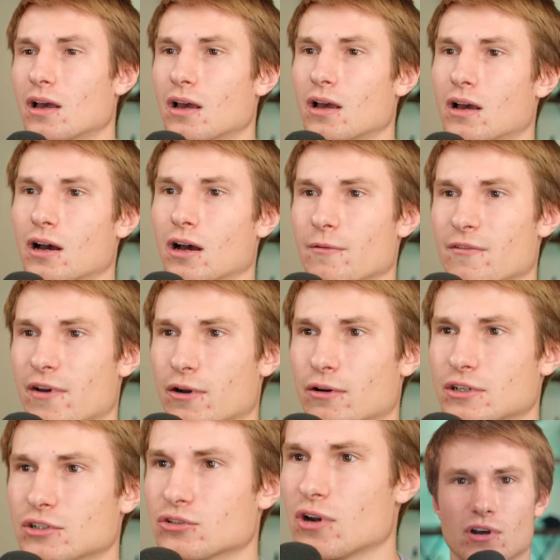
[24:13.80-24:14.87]
If I go ahead
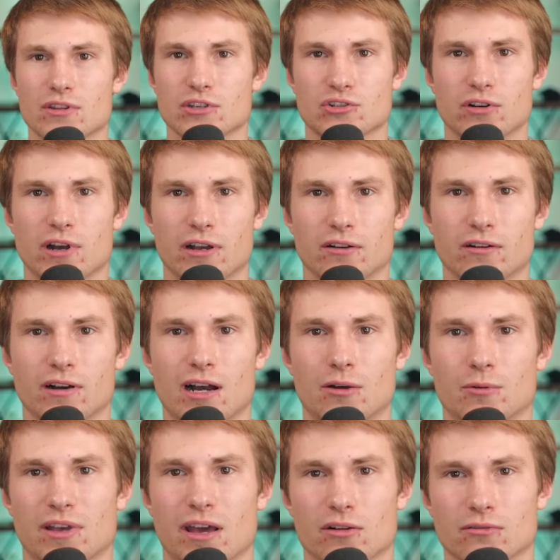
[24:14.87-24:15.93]
and draw this triangle out, we
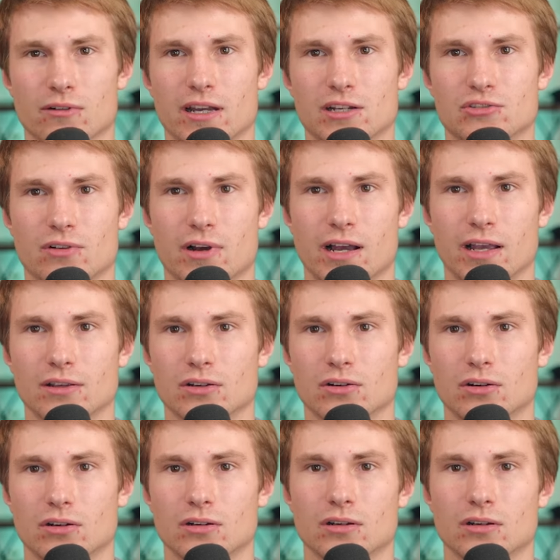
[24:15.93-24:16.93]
got a right triangle.